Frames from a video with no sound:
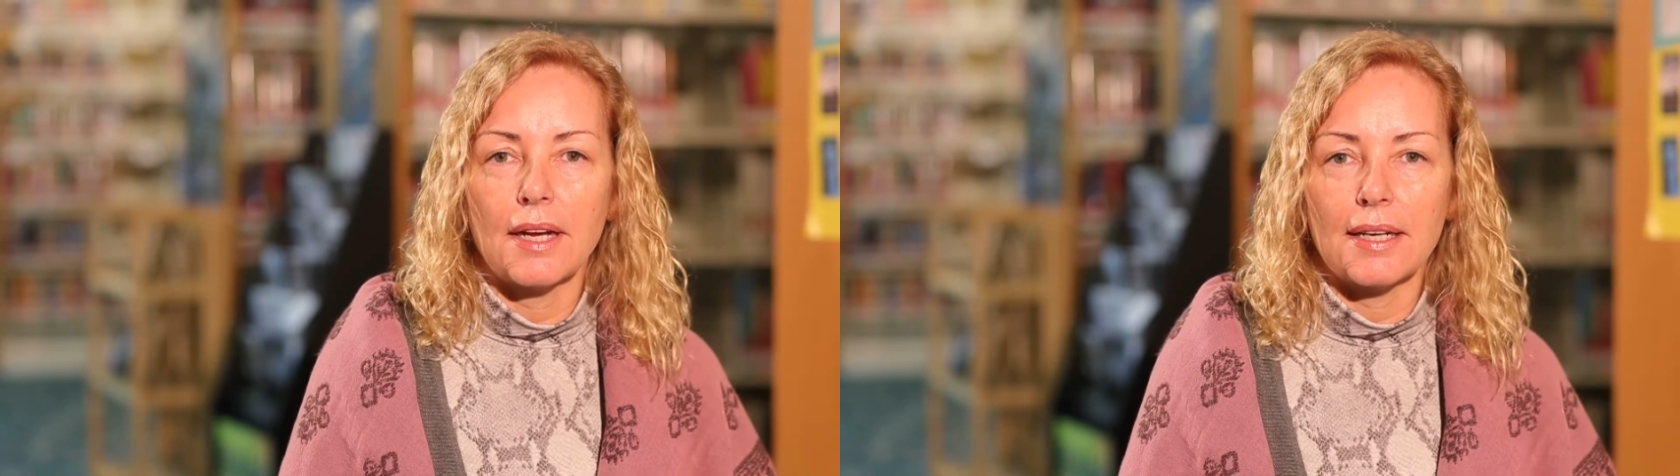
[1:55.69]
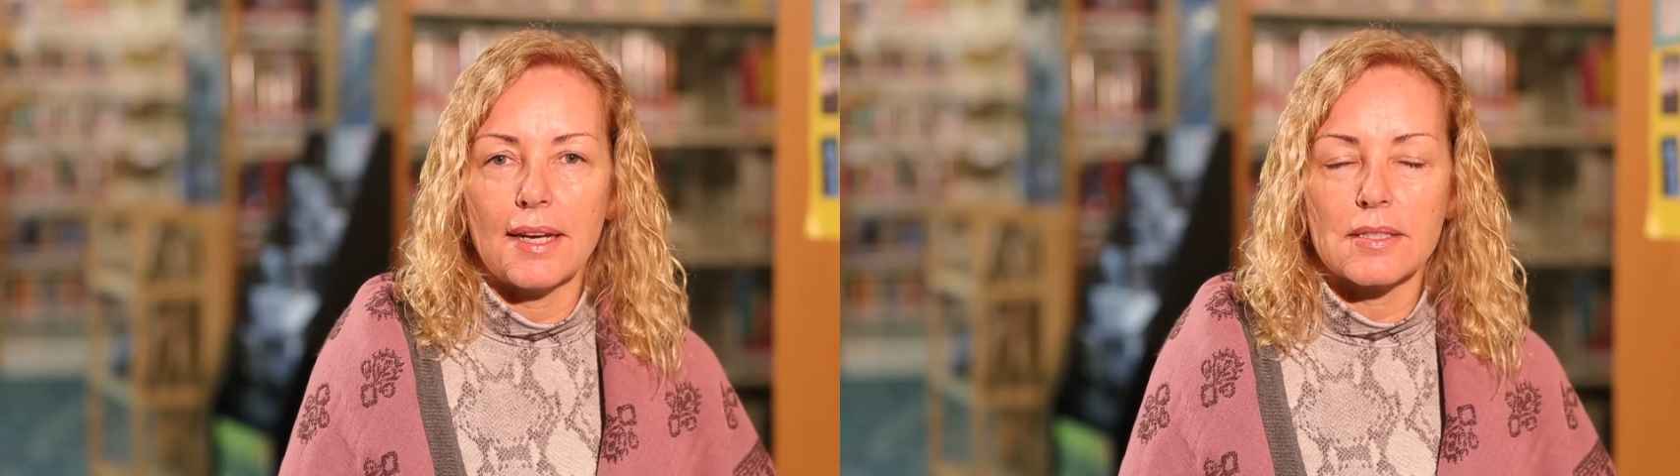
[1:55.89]

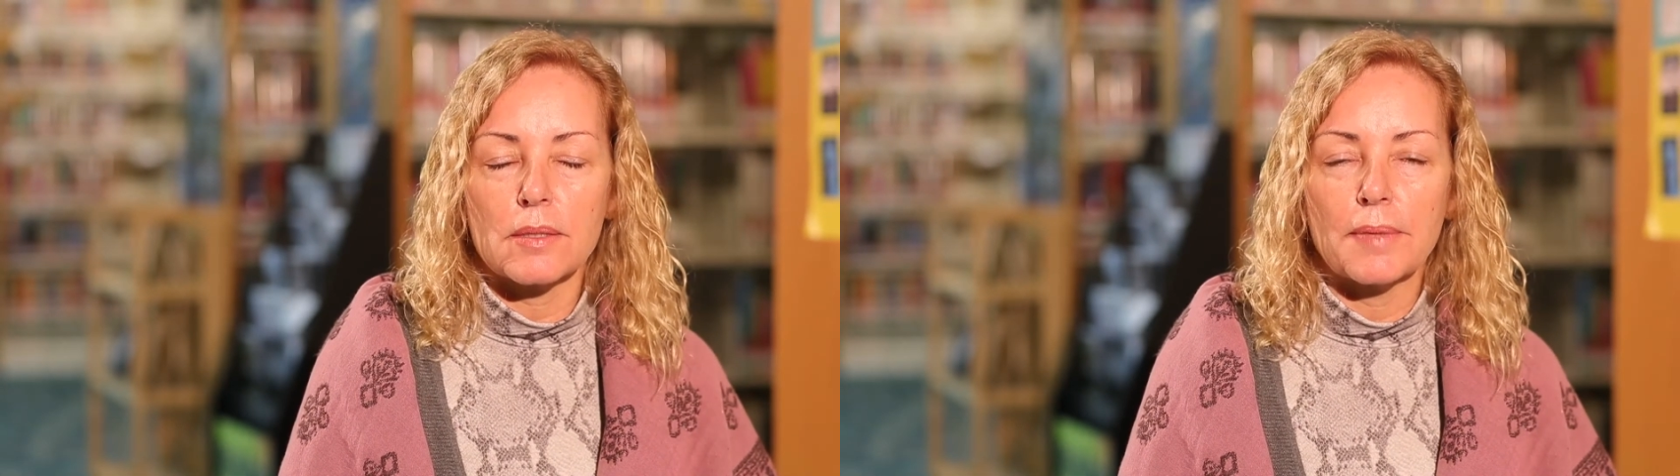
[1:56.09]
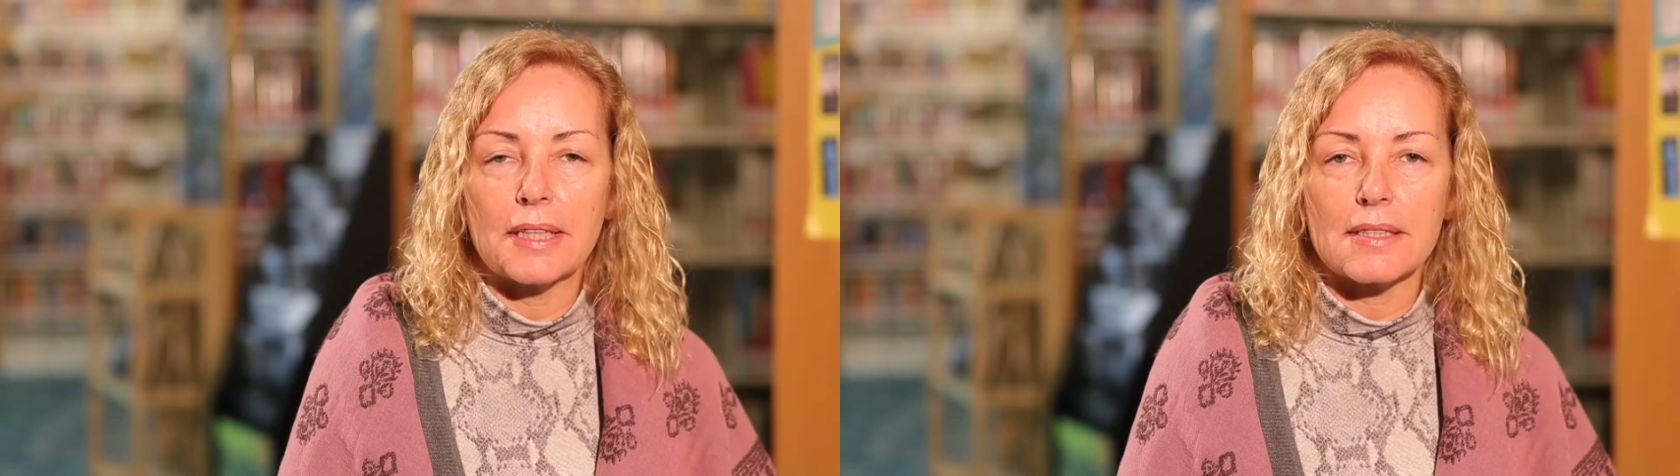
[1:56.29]
an
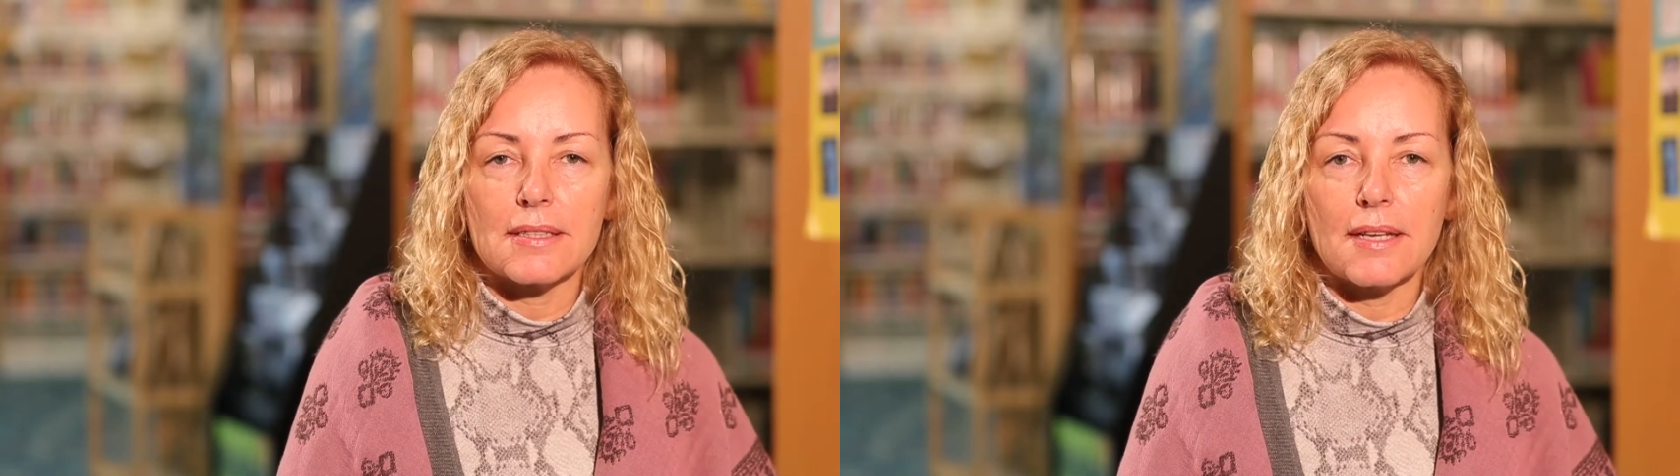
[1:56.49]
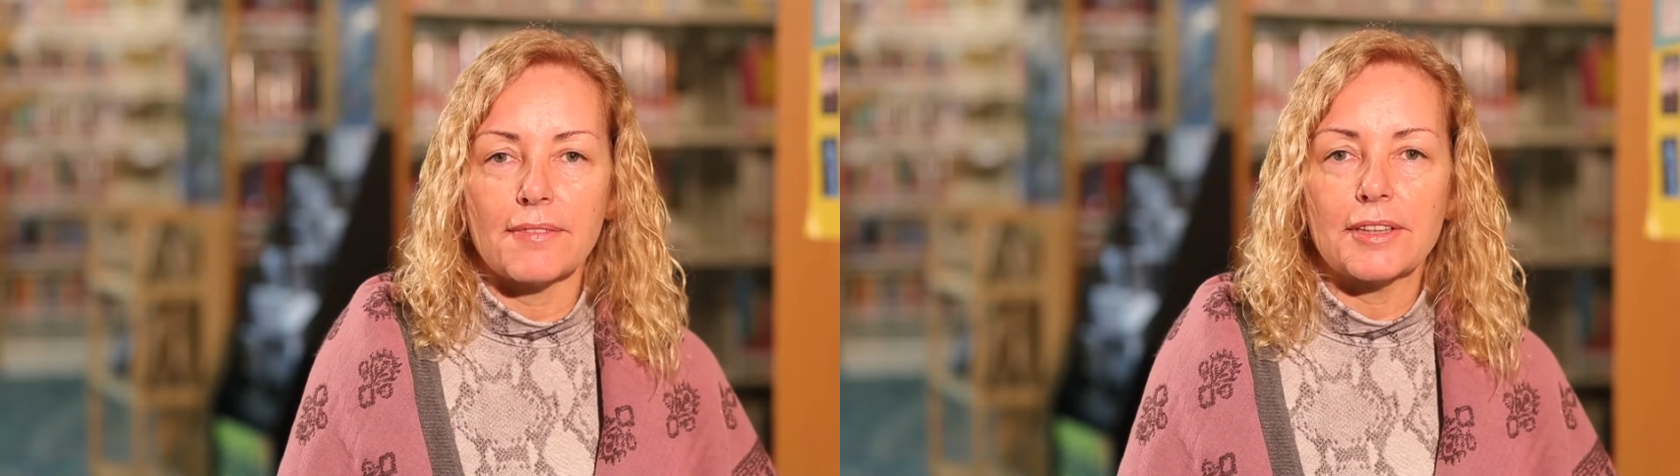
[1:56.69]
estimated
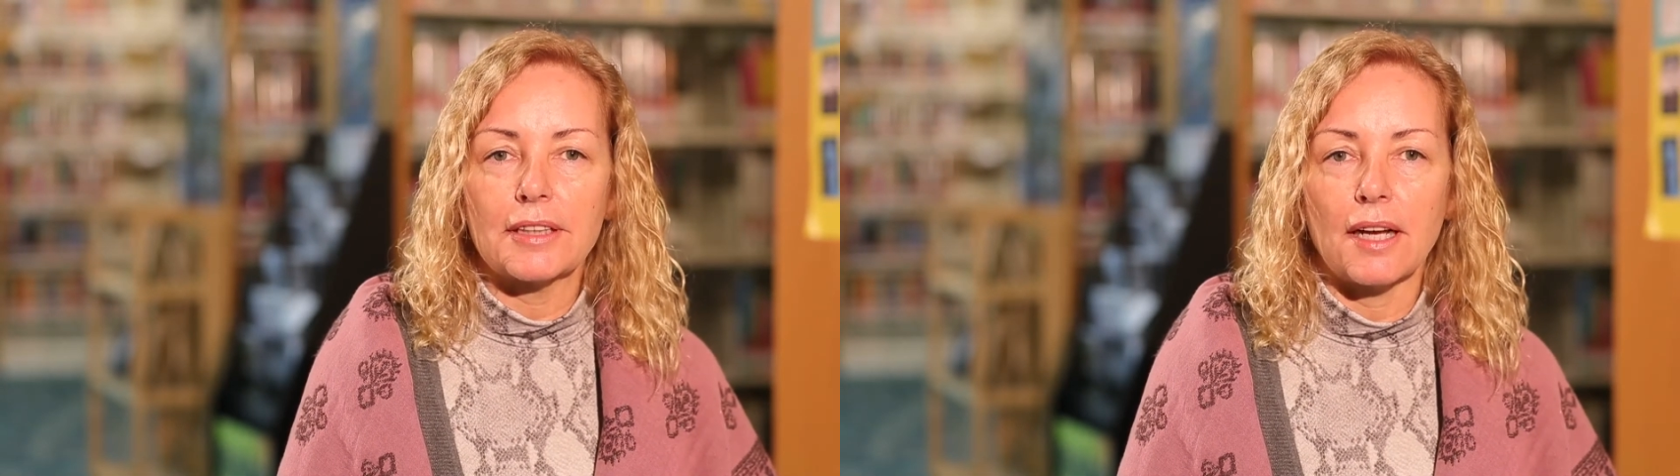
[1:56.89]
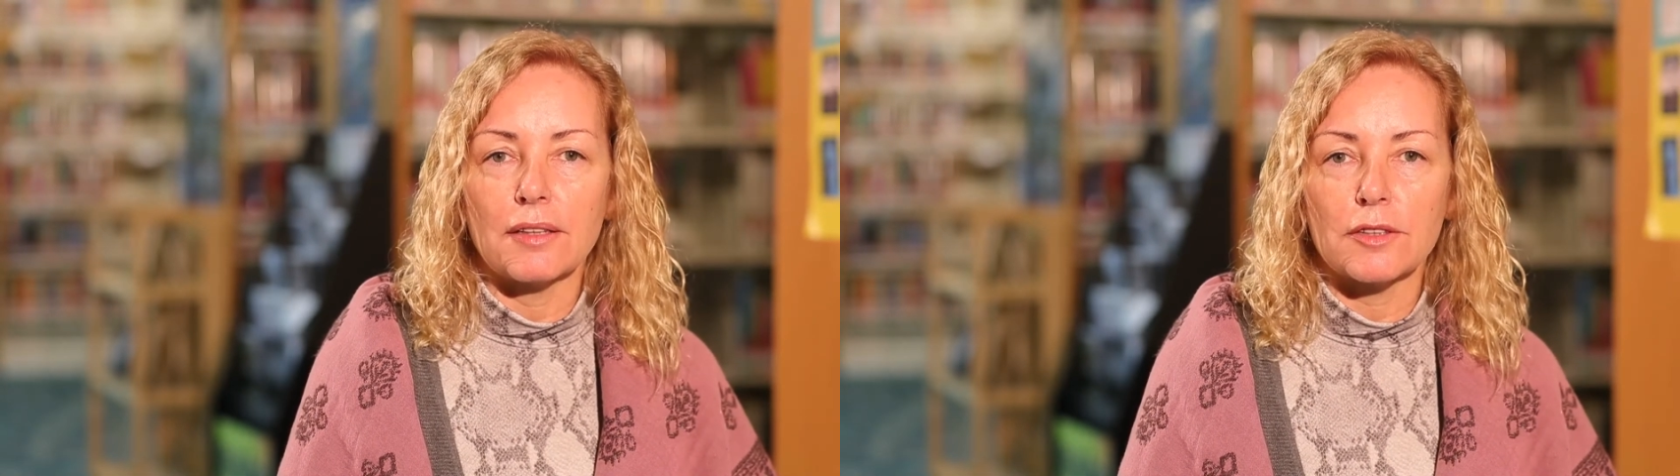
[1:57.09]

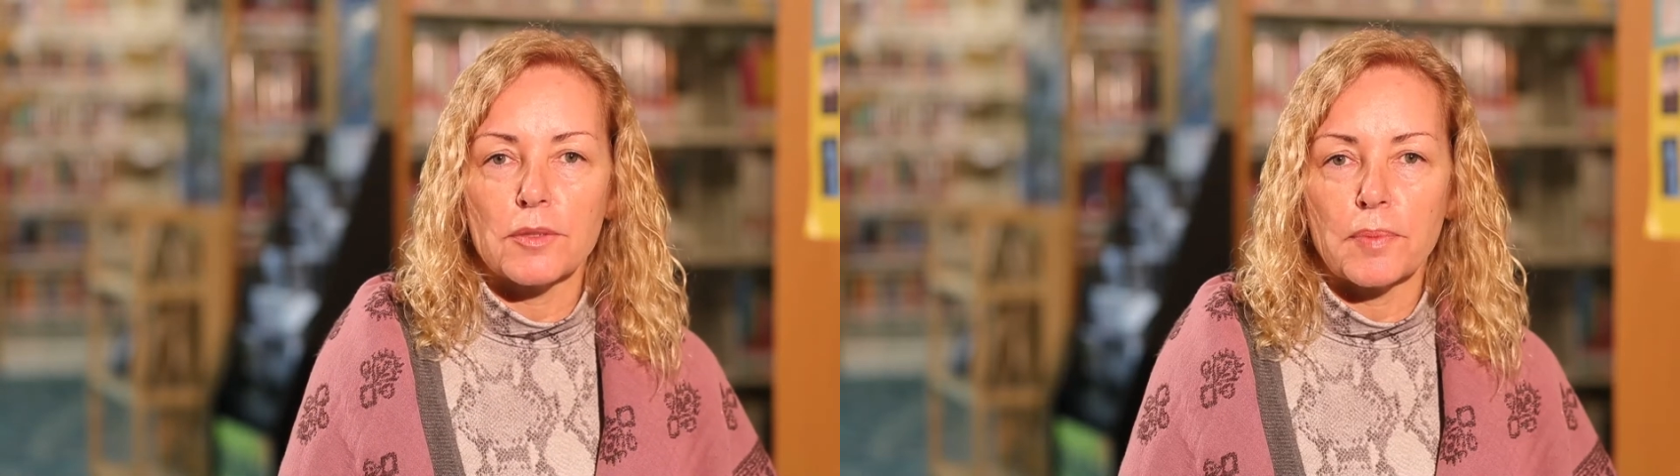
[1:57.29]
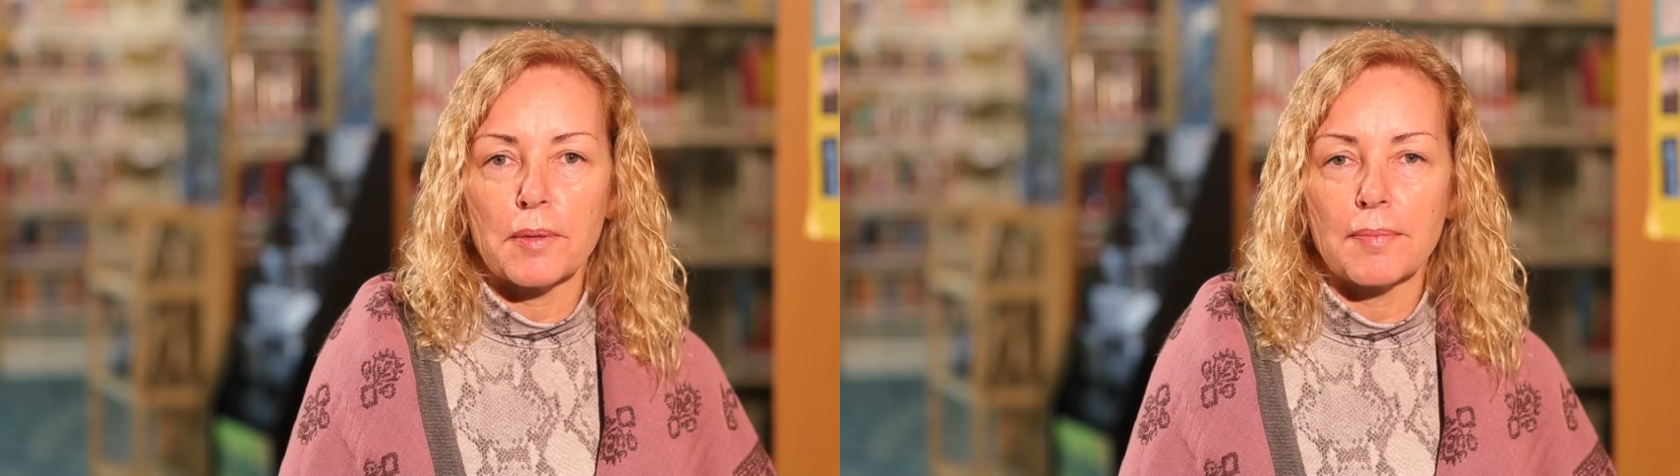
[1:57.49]

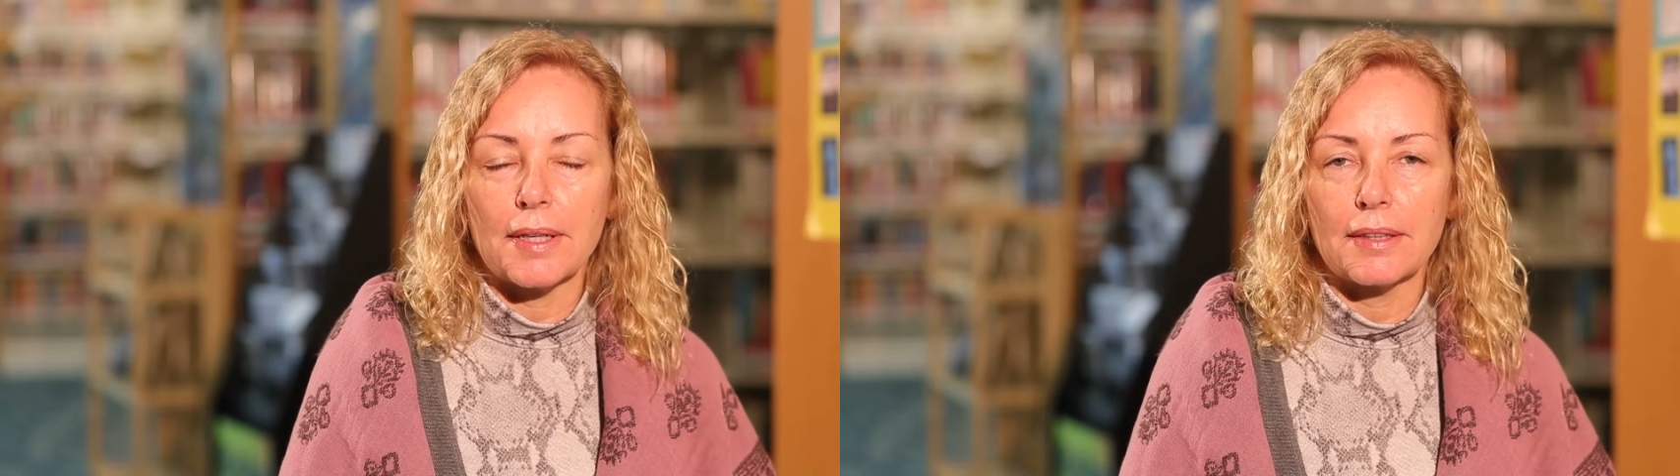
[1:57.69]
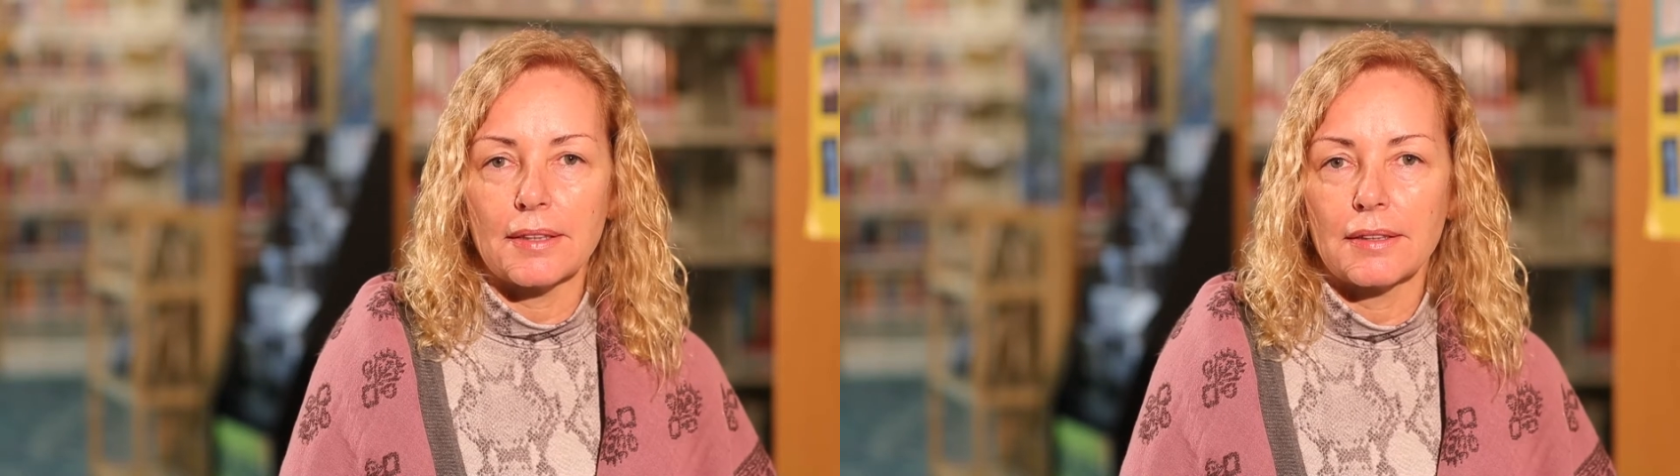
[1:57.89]
$7 per
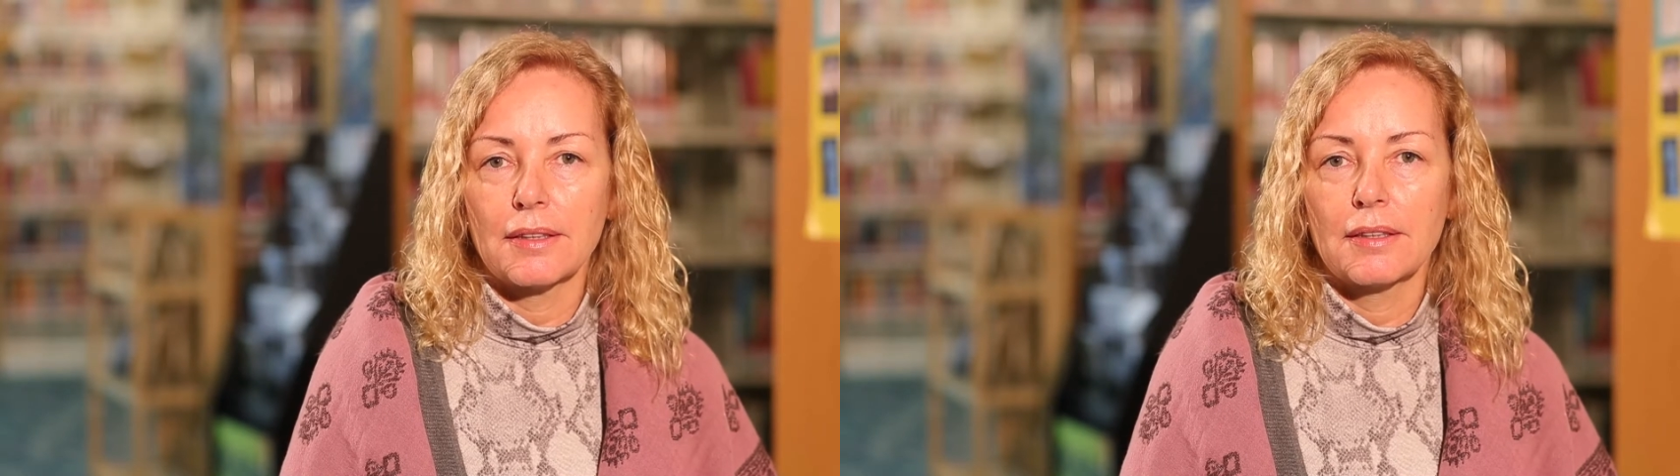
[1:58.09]
month,